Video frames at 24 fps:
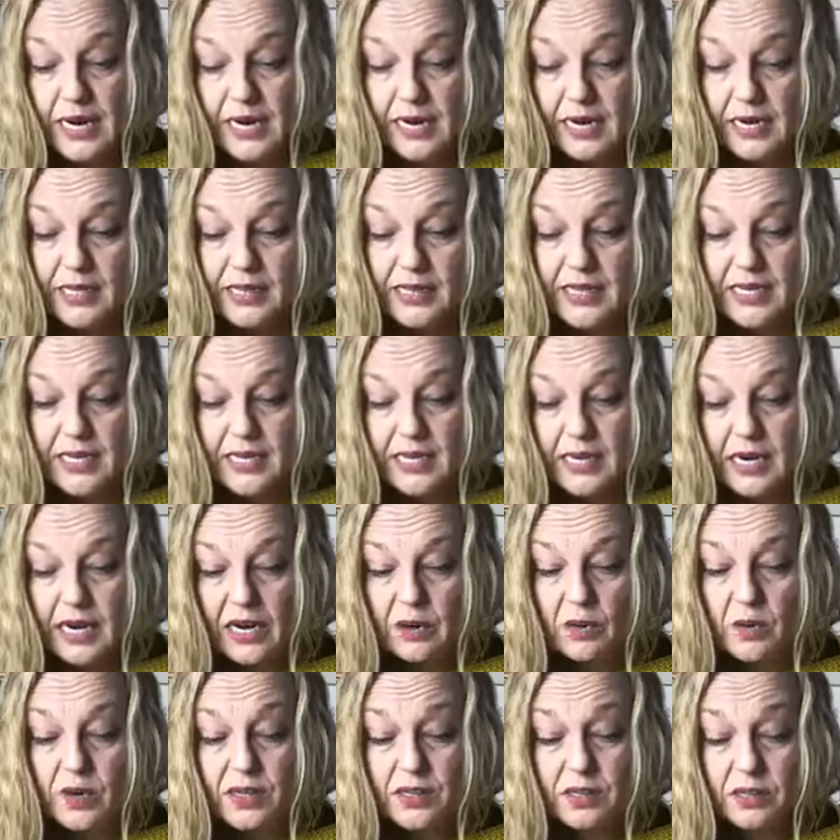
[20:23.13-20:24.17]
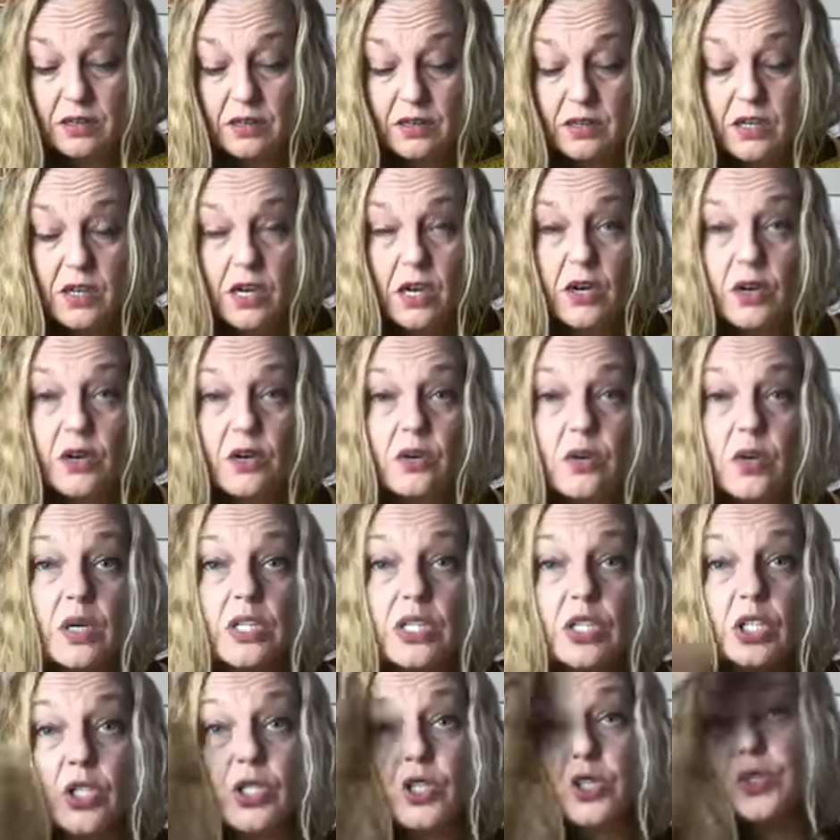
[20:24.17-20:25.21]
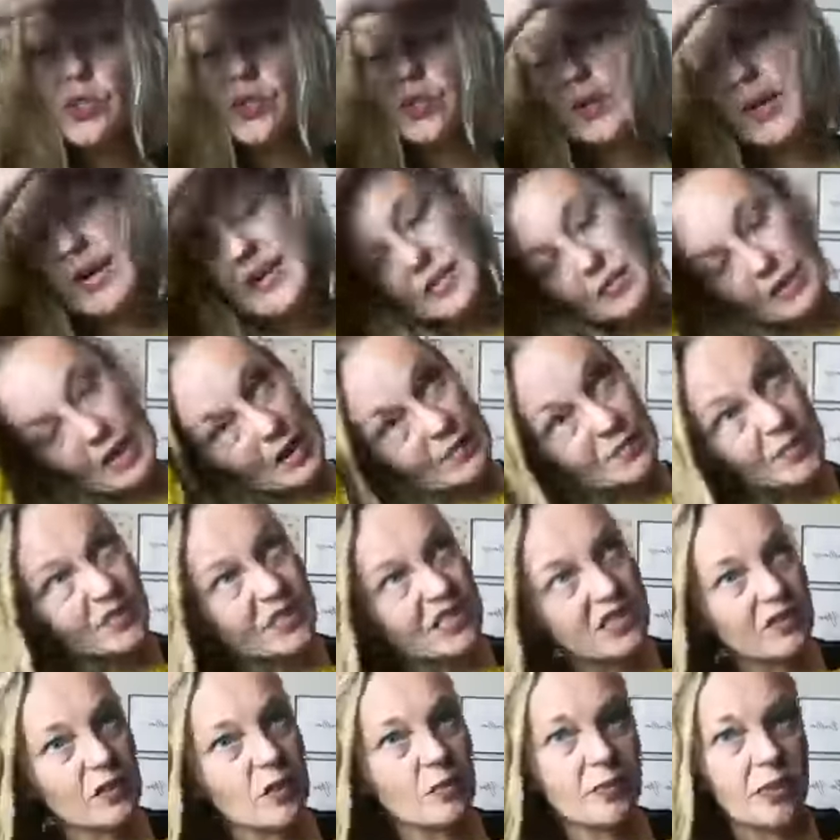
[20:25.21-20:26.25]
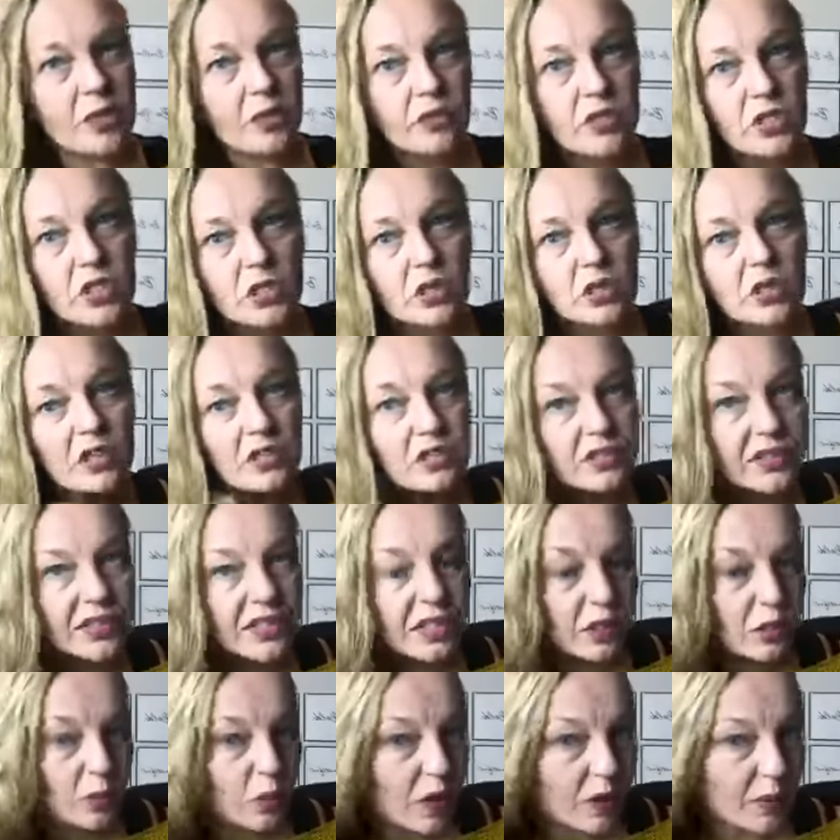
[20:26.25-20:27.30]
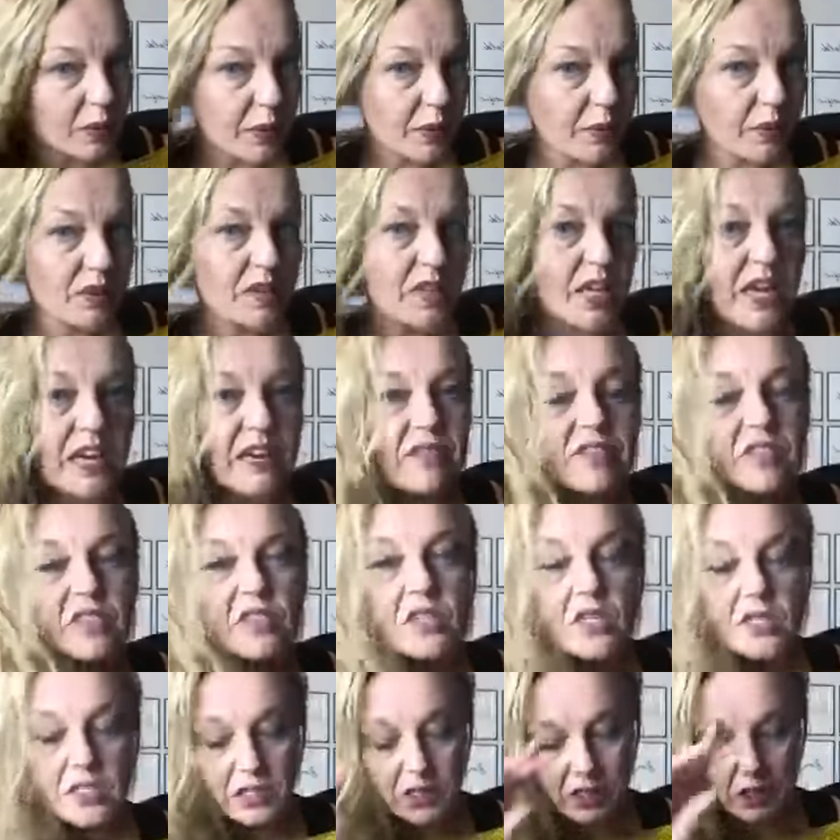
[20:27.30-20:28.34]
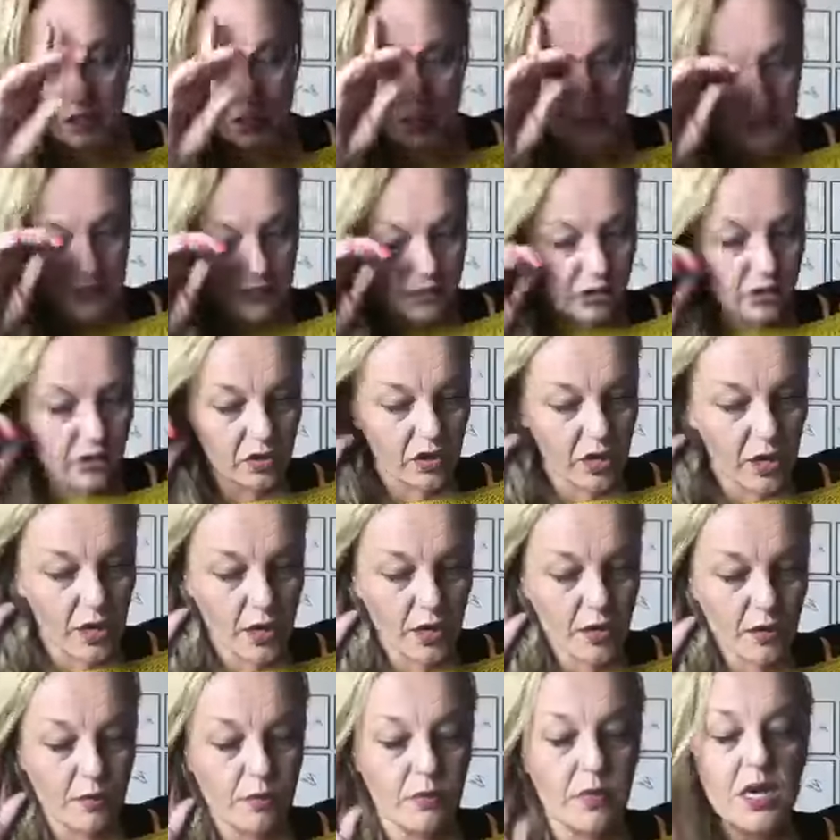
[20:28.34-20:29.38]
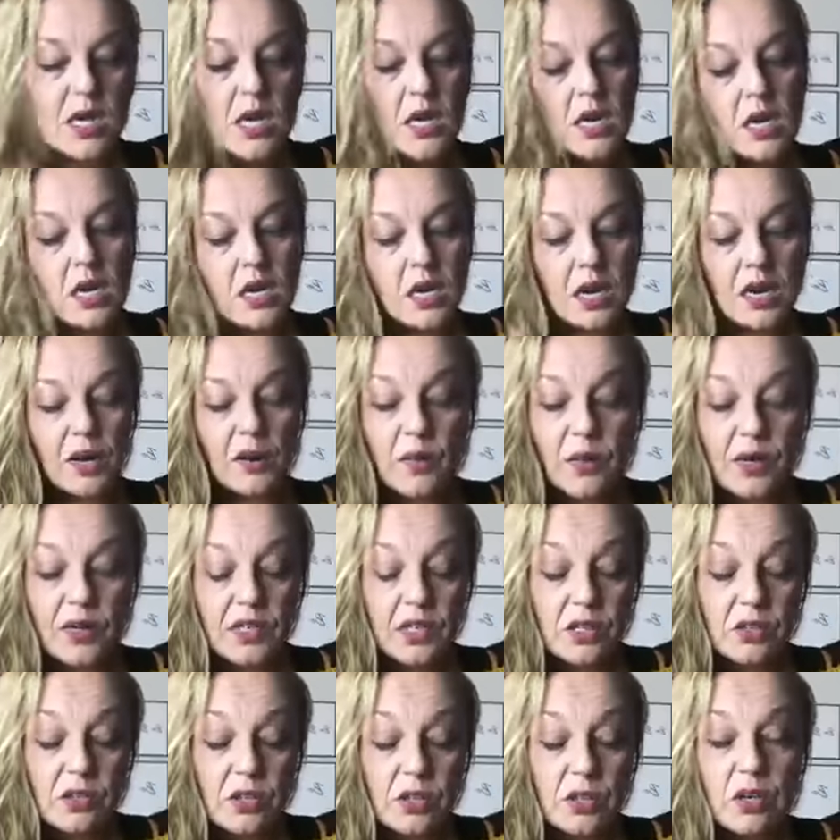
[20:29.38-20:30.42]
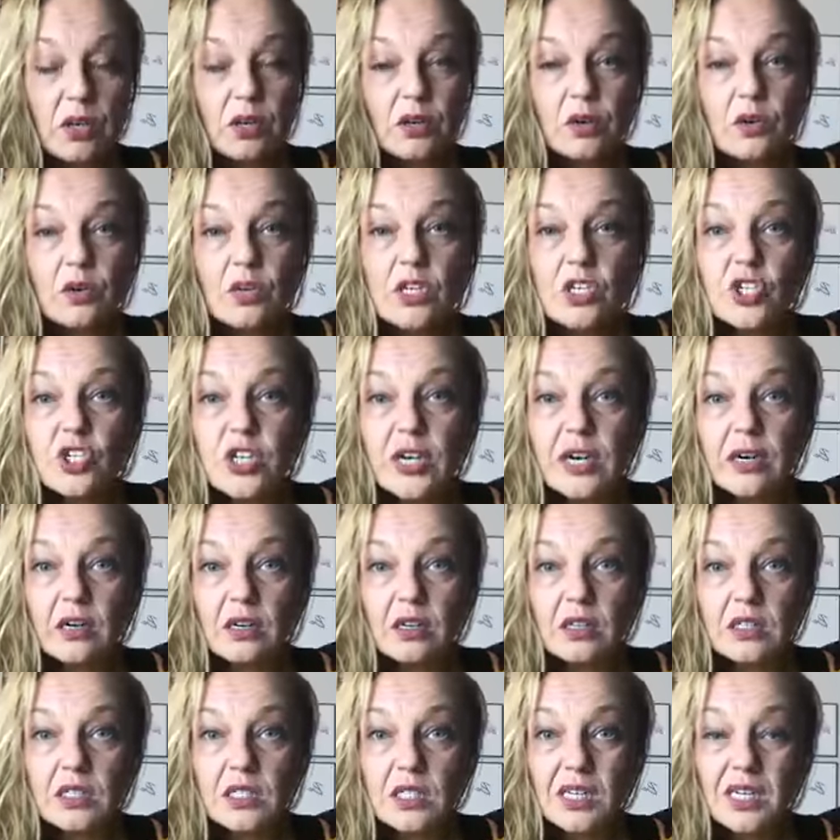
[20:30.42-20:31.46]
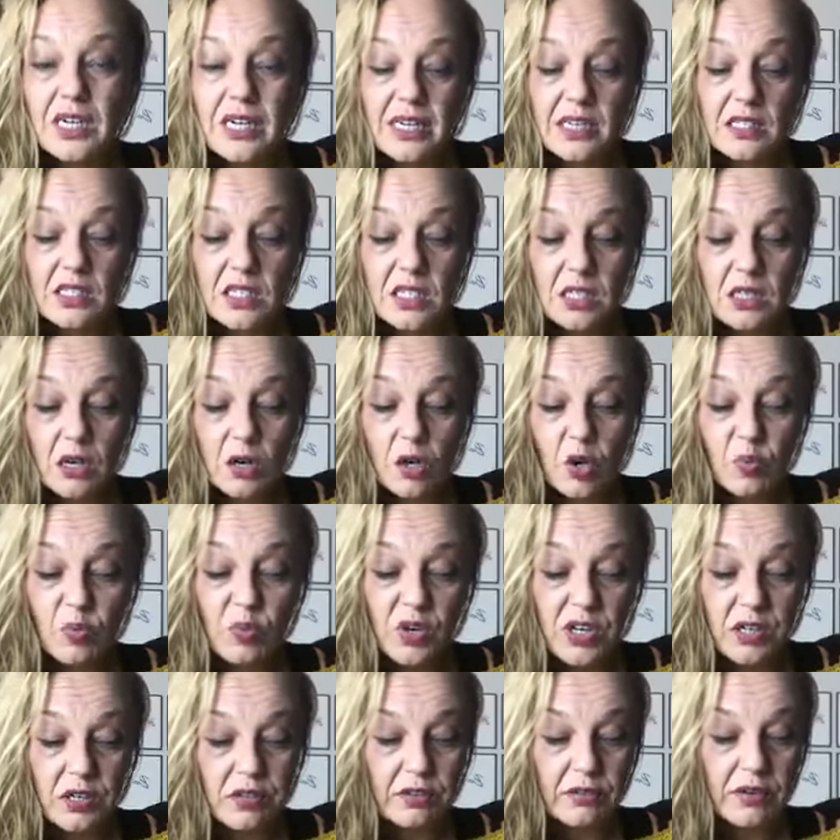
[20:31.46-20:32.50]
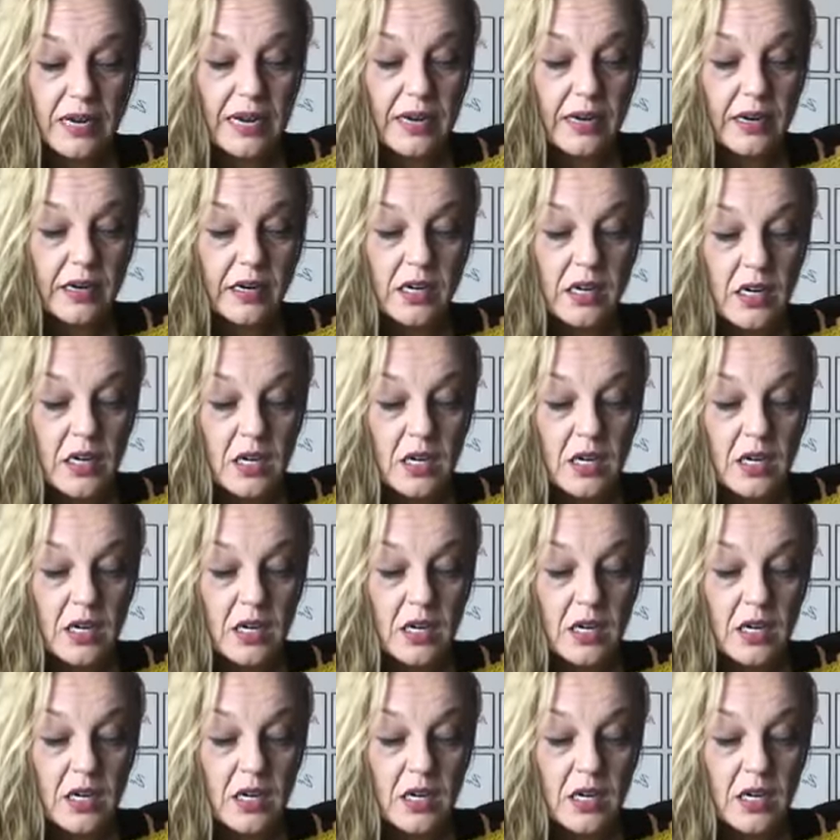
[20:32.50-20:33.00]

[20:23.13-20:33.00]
And then I want you to go to, I believe it posted earlier while we were live and lost signal. I want you to go share on today's homework thread.